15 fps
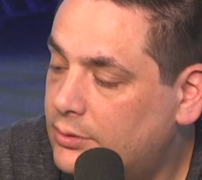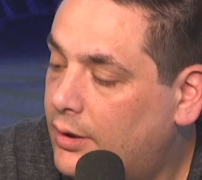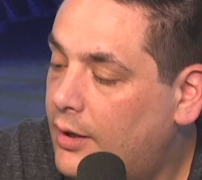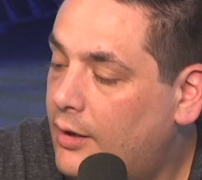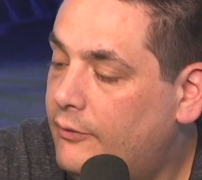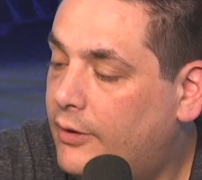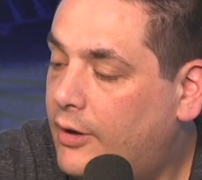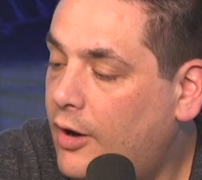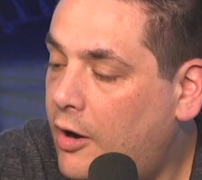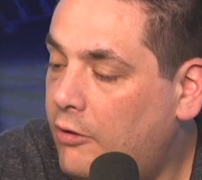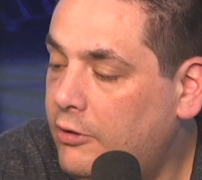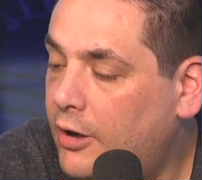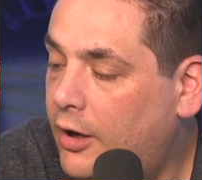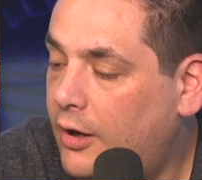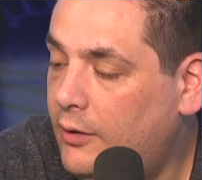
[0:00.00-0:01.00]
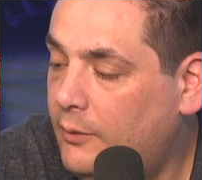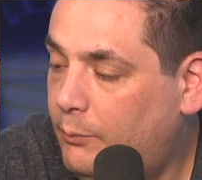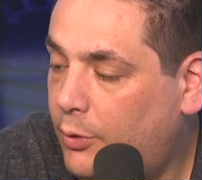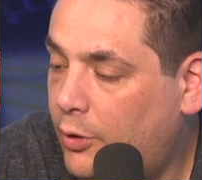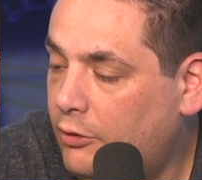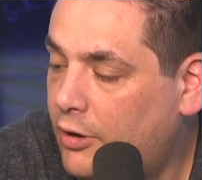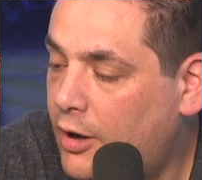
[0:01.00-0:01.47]
Vicario,
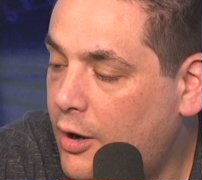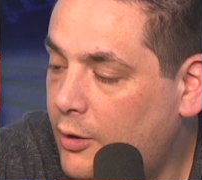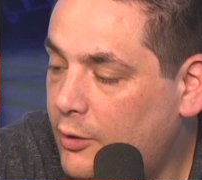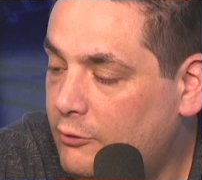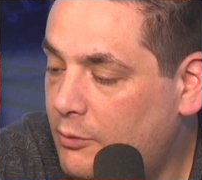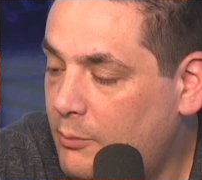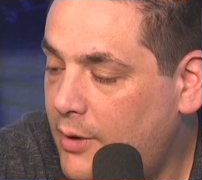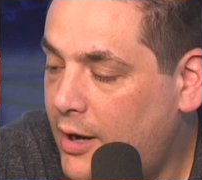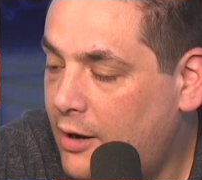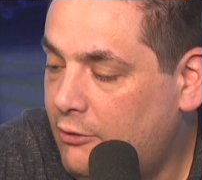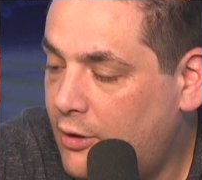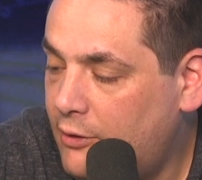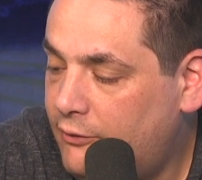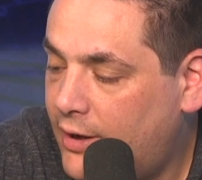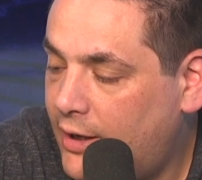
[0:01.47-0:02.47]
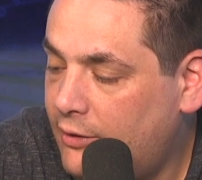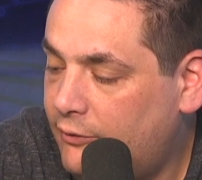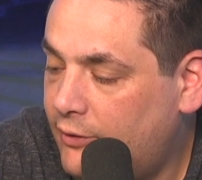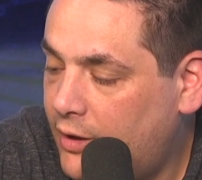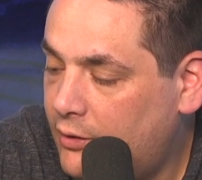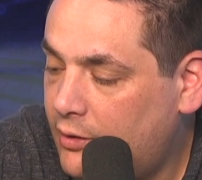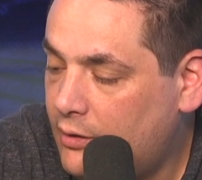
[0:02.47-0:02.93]
Porro, Romero, Van de
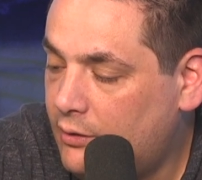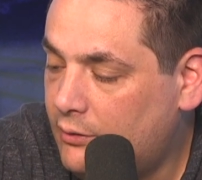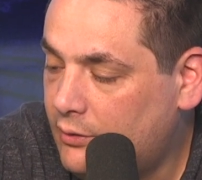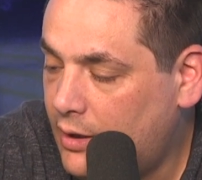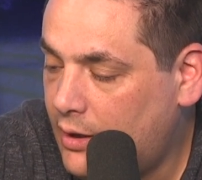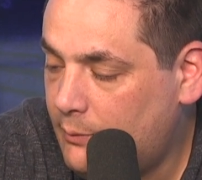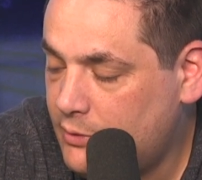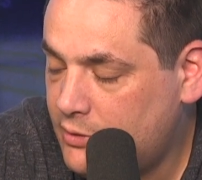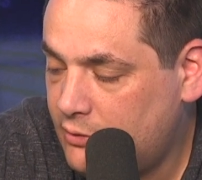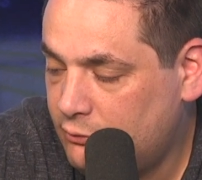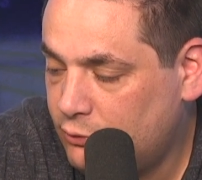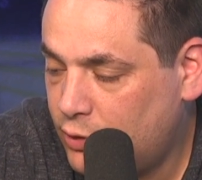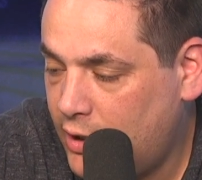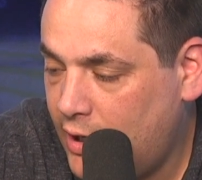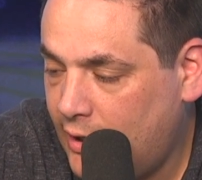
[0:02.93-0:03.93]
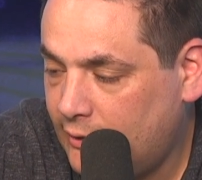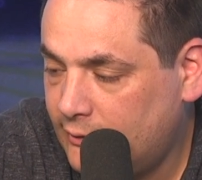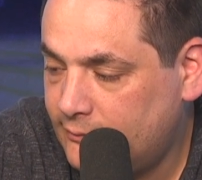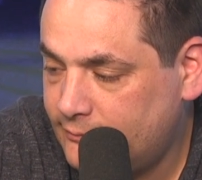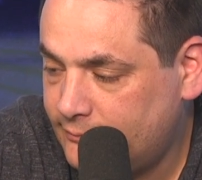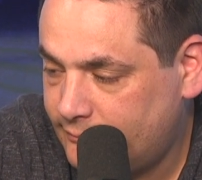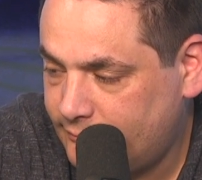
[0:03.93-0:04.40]
Ven and Emerson Royale.
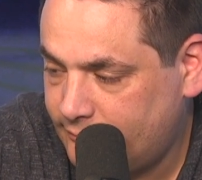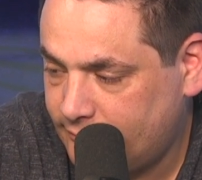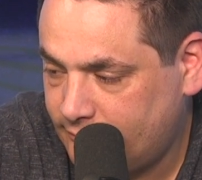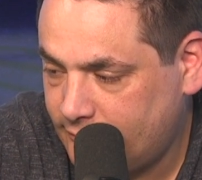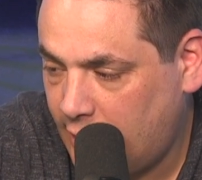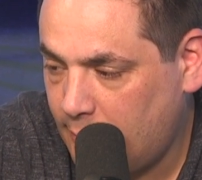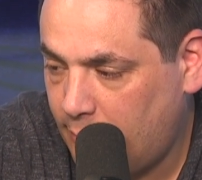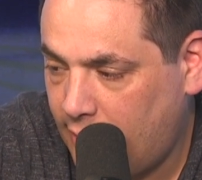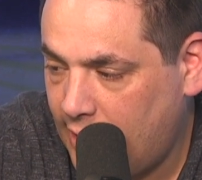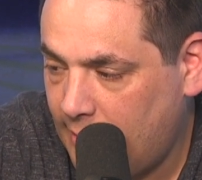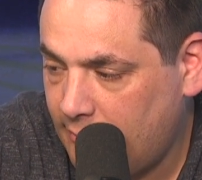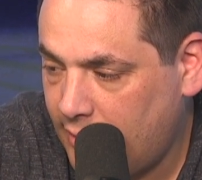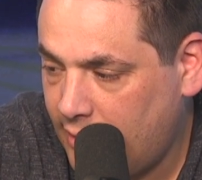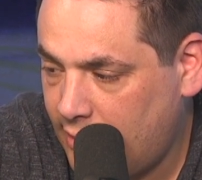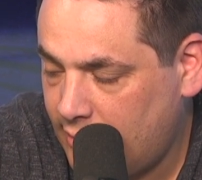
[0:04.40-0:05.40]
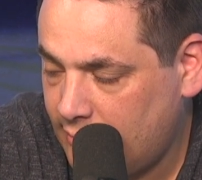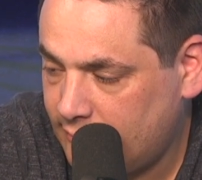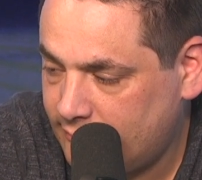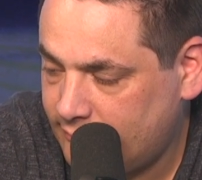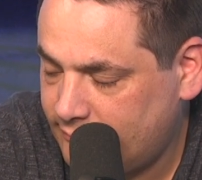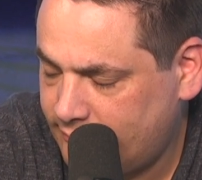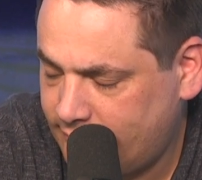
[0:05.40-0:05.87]
Don't play him there.
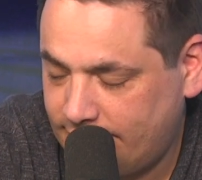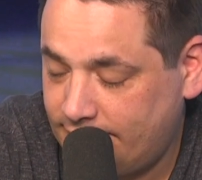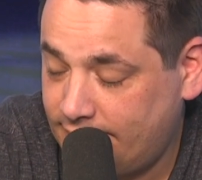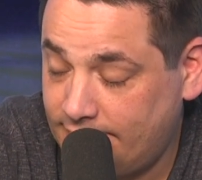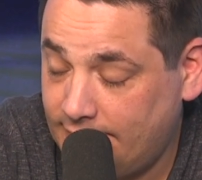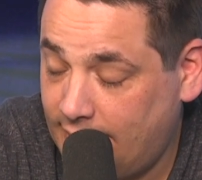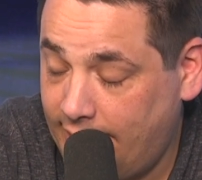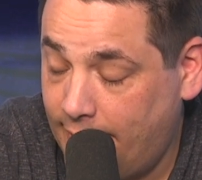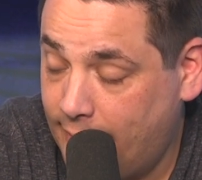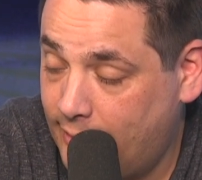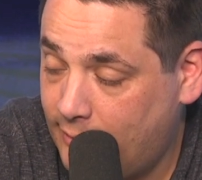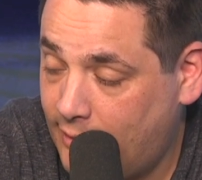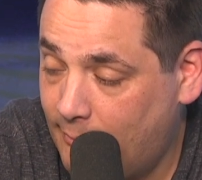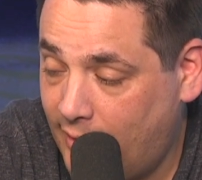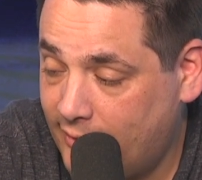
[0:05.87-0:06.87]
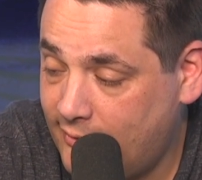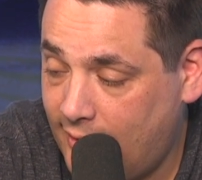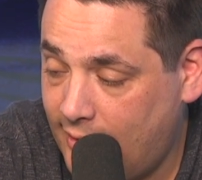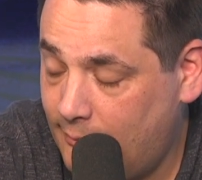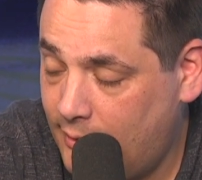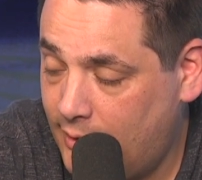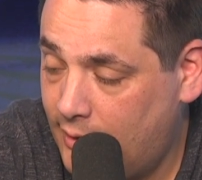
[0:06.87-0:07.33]
Anyway, I'll come back to that
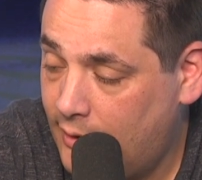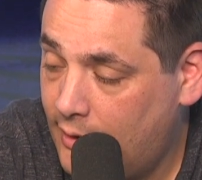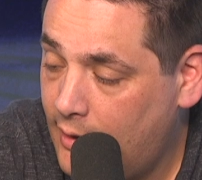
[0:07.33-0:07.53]
in a minute.